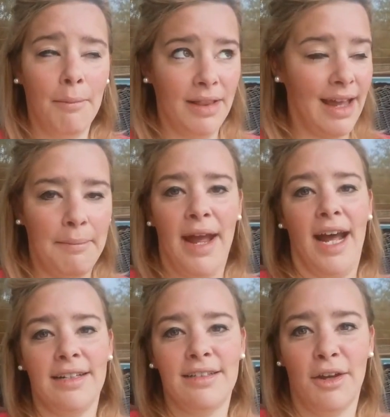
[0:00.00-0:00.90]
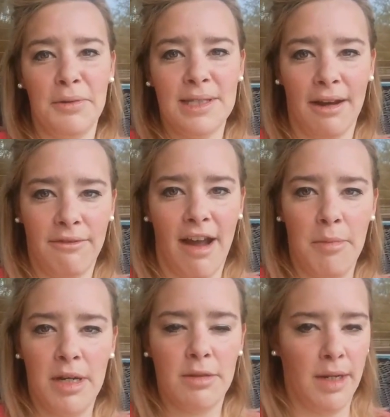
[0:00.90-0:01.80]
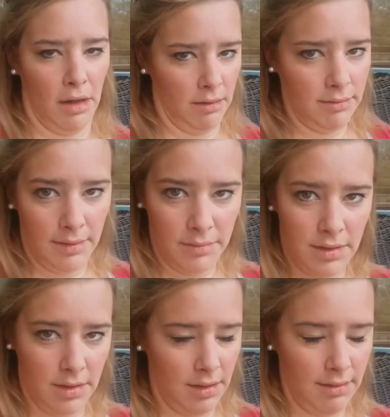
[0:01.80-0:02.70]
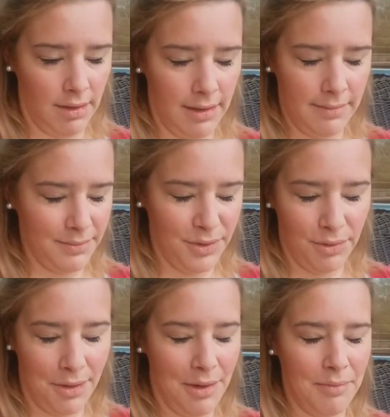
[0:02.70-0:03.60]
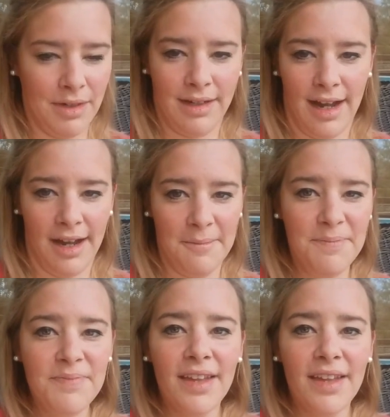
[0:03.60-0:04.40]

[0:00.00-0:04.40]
but that passed. So it was like 5 minutes of me going, I'm just going to throw up, I'm going to die.